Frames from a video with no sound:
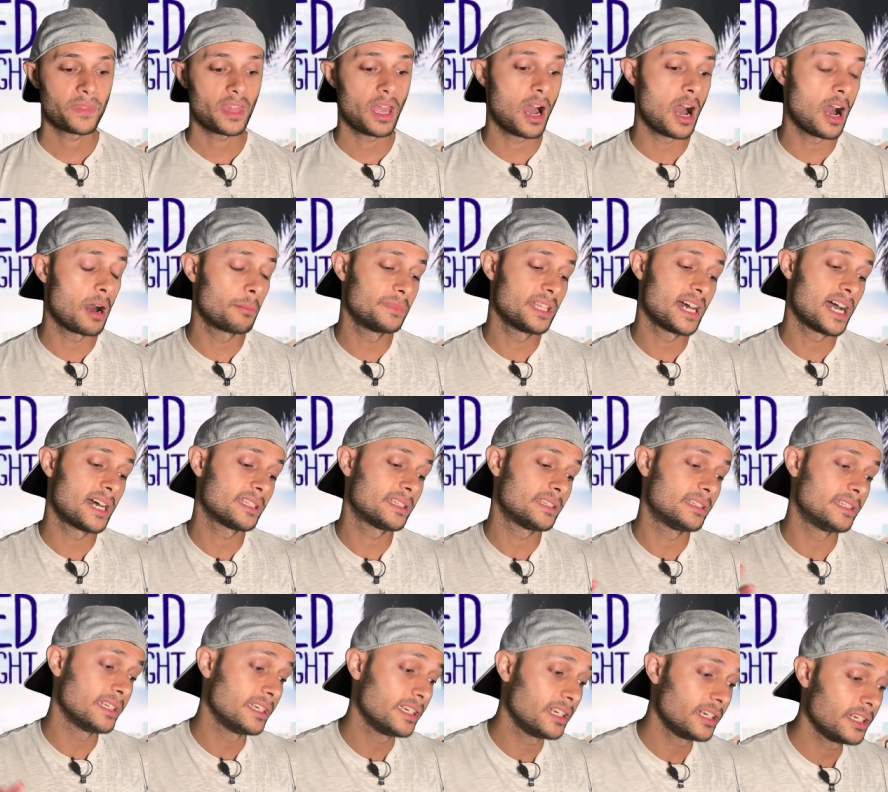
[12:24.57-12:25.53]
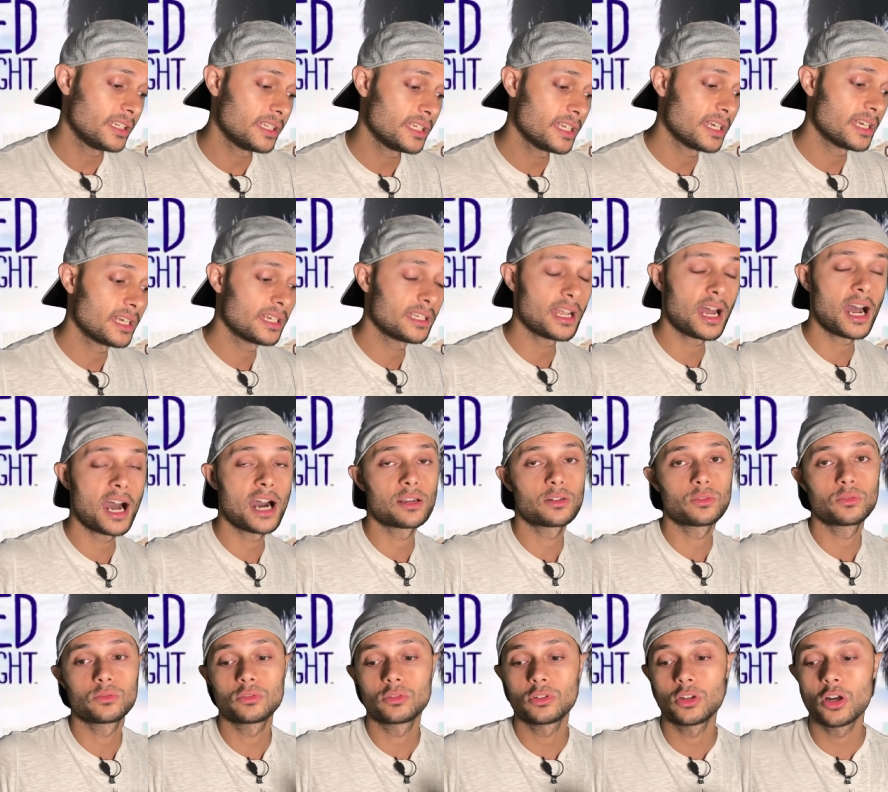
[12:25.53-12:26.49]
I'm not there yet. I
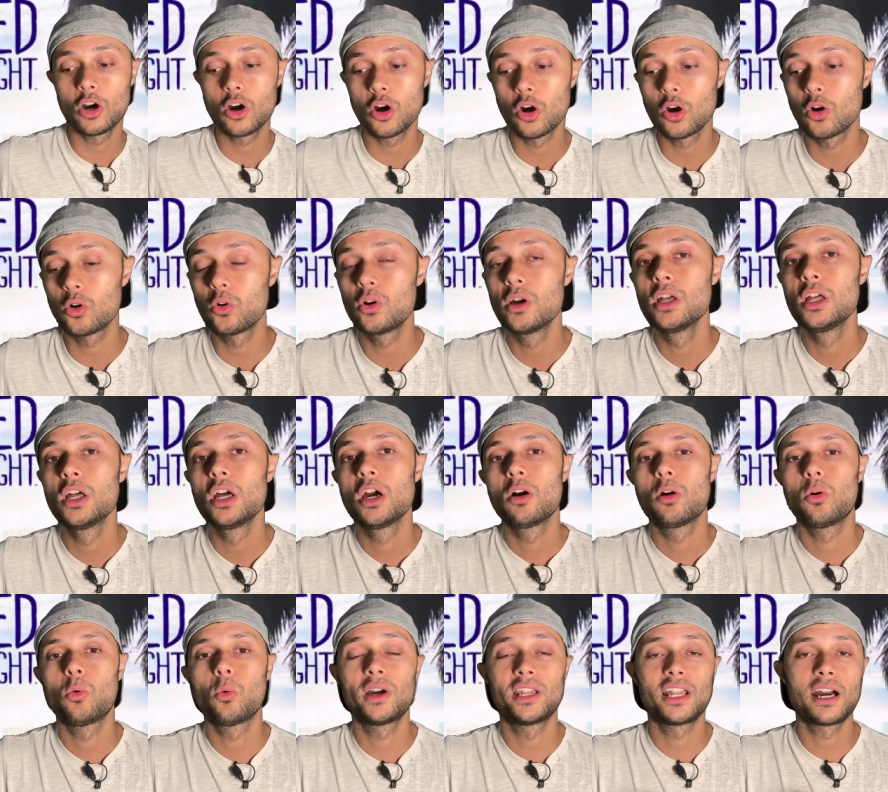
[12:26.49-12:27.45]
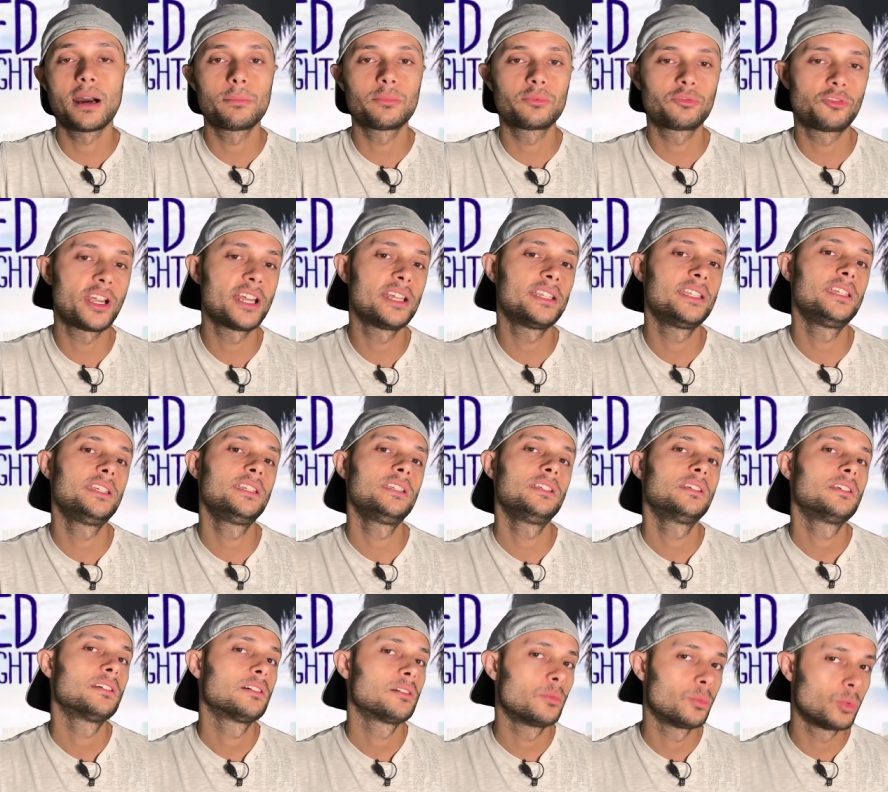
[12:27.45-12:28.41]
don't know. When I'm
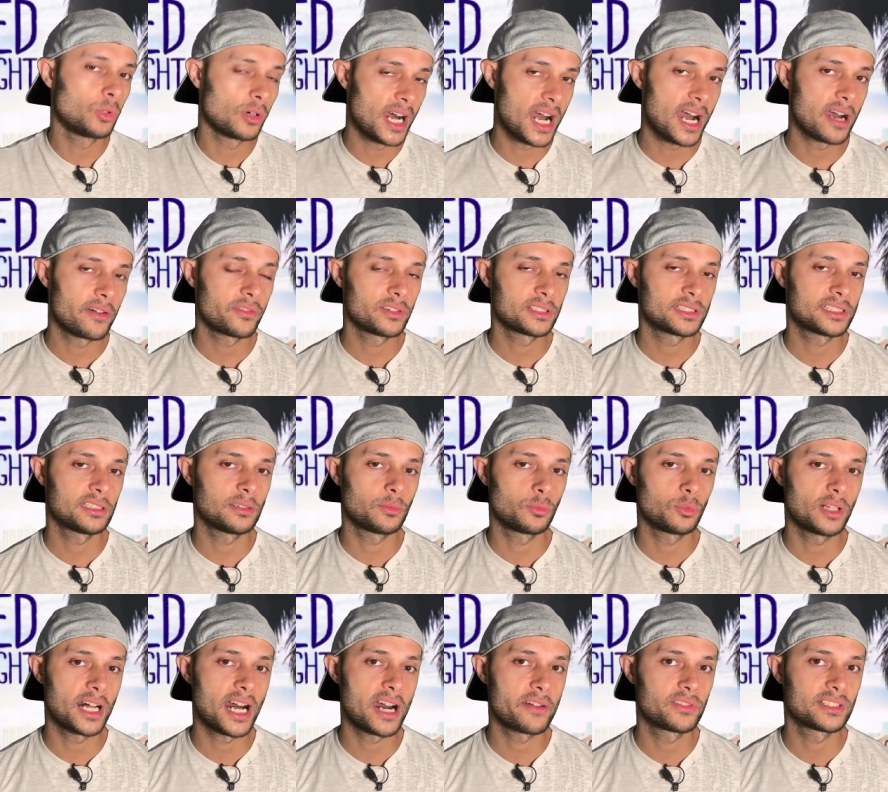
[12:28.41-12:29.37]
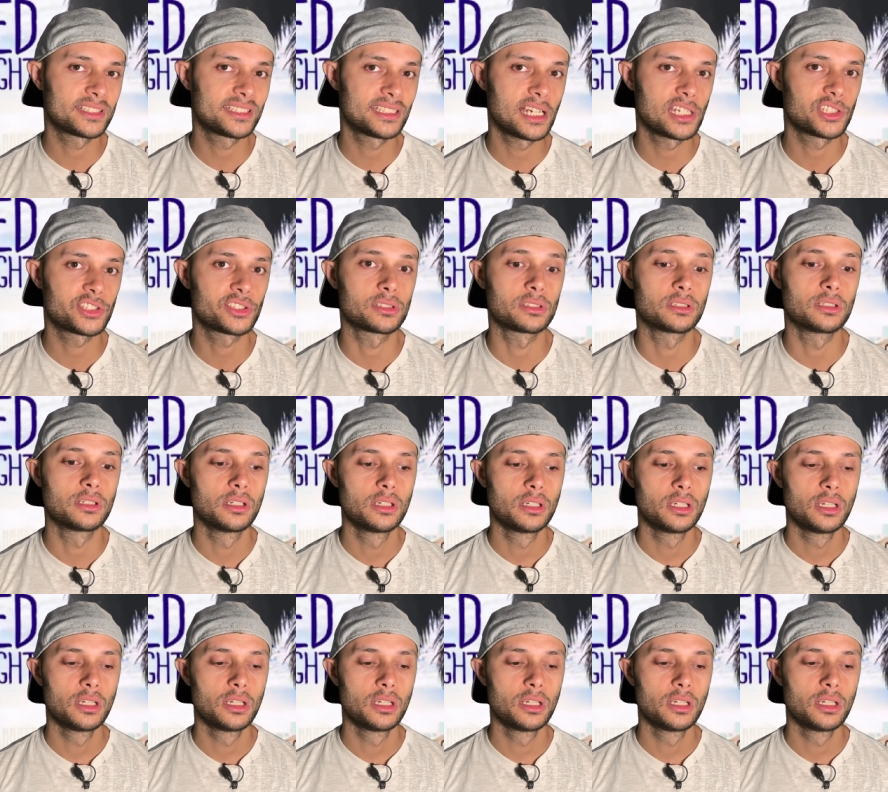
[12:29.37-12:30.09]
ready, we'll have a session.